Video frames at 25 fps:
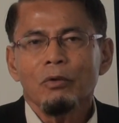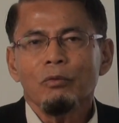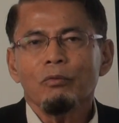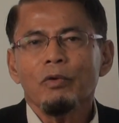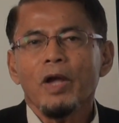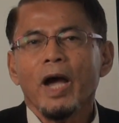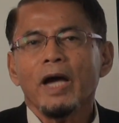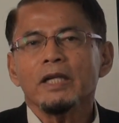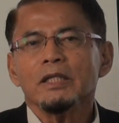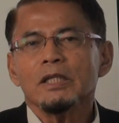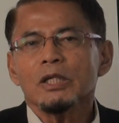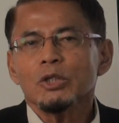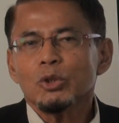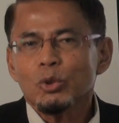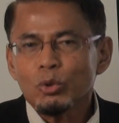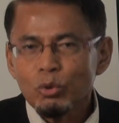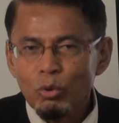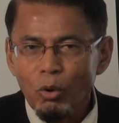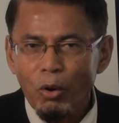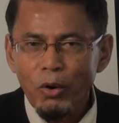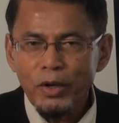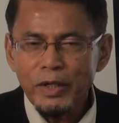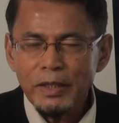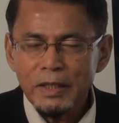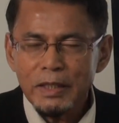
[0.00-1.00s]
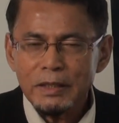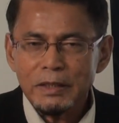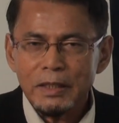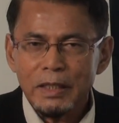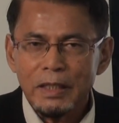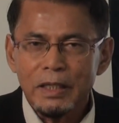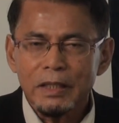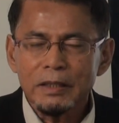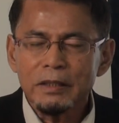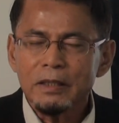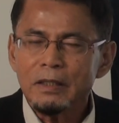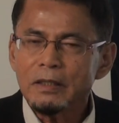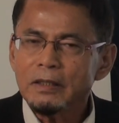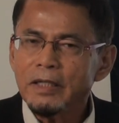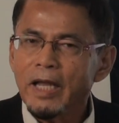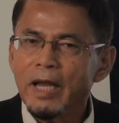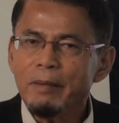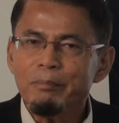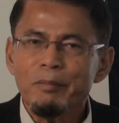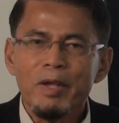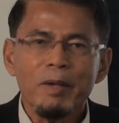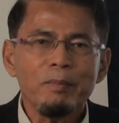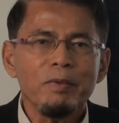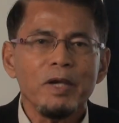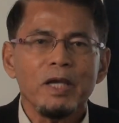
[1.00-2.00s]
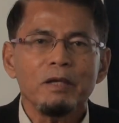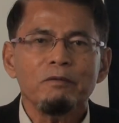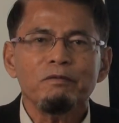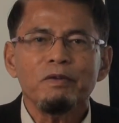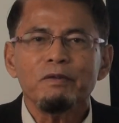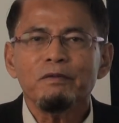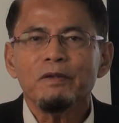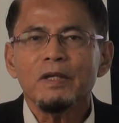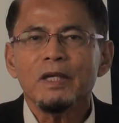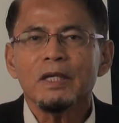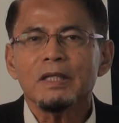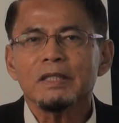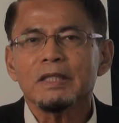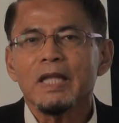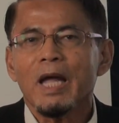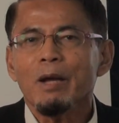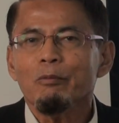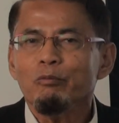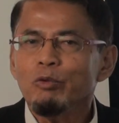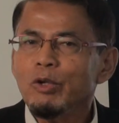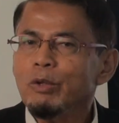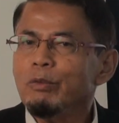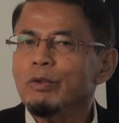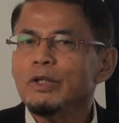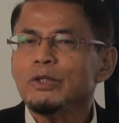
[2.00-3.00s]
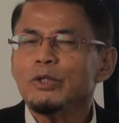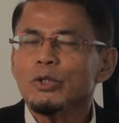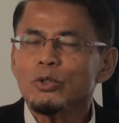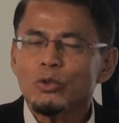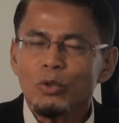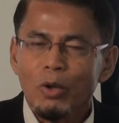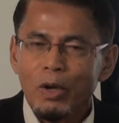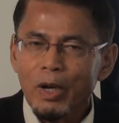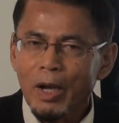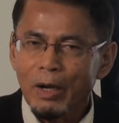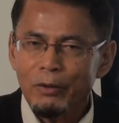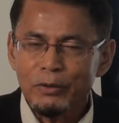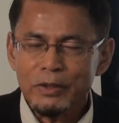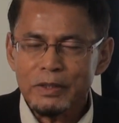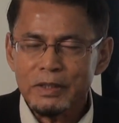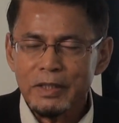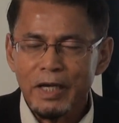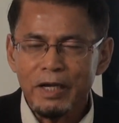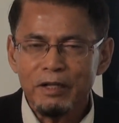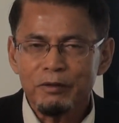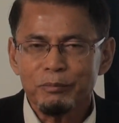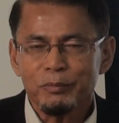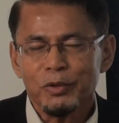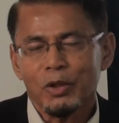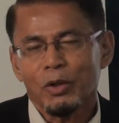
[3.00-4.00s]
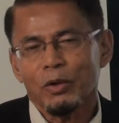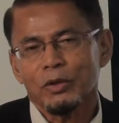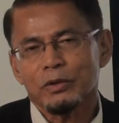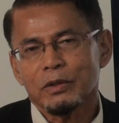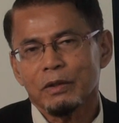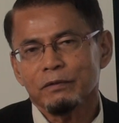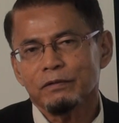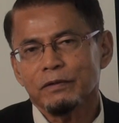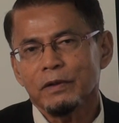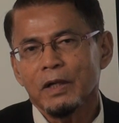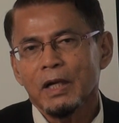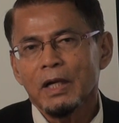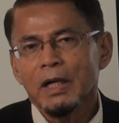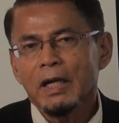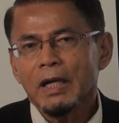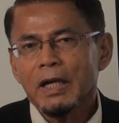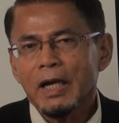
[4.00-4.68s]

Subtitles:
We are destroying this earth that maybe in 50 years' time we will destroy ourselves because of